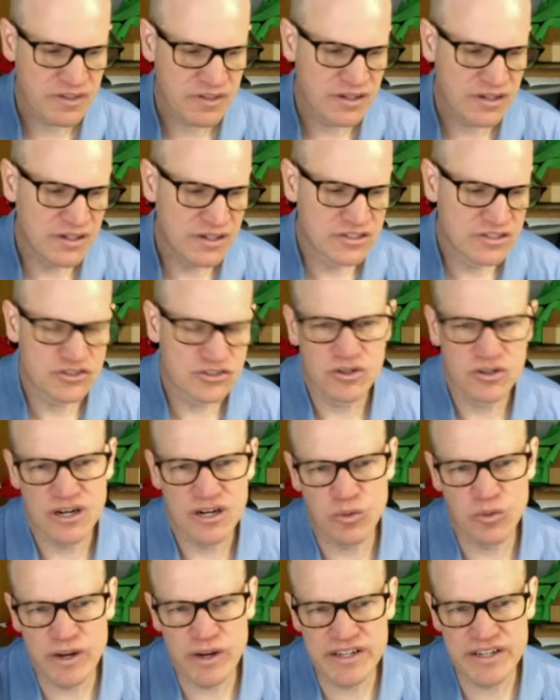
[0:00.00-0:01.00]
So a
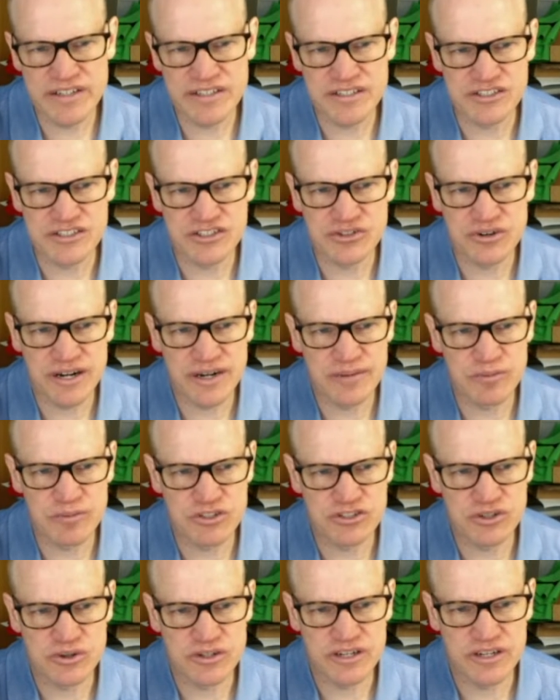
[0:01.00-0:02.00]
way to describe what's
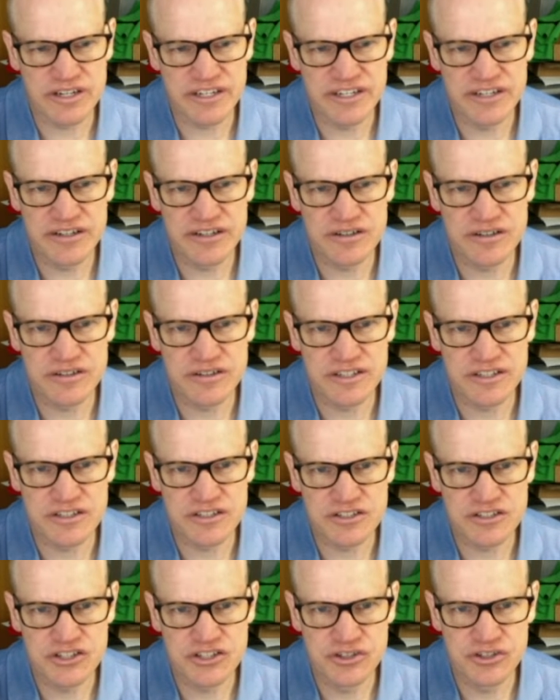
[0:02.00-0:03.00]
going on here, like this
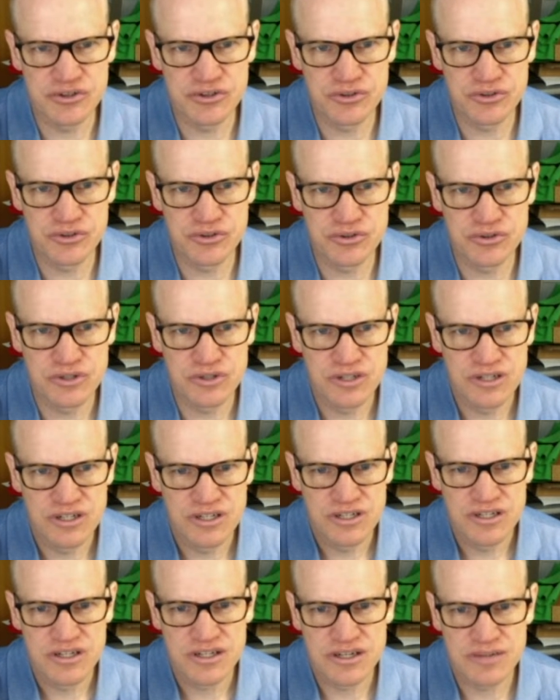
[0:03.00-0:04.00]
hue,
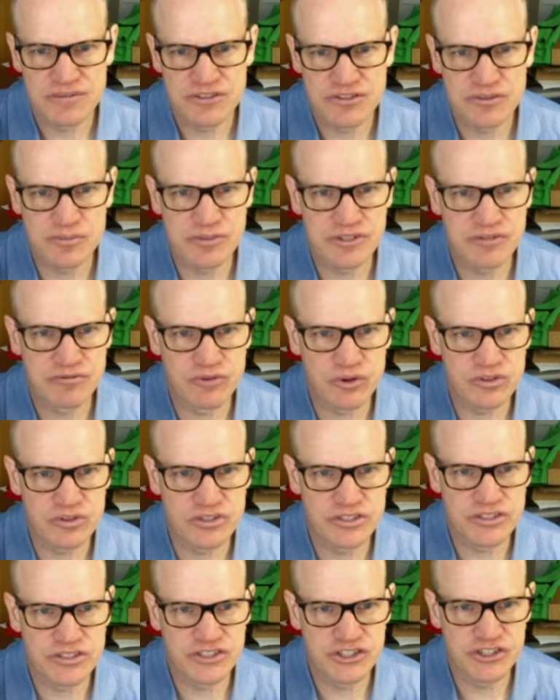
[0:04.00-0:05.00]
this would be a
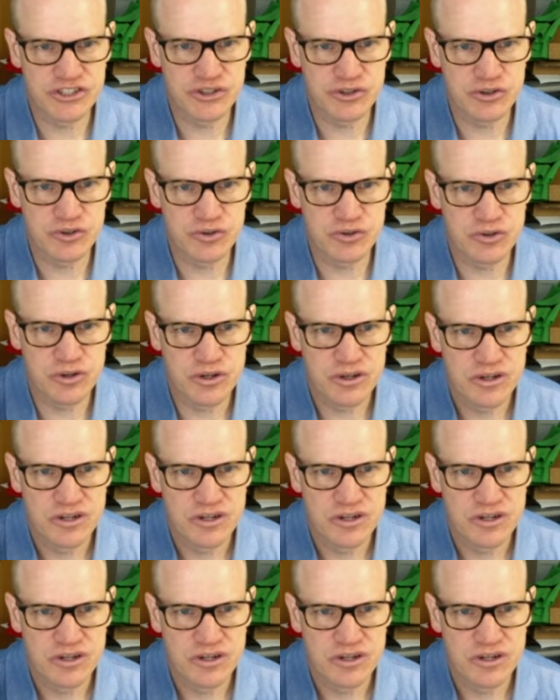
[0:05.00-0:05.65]
voltage hue.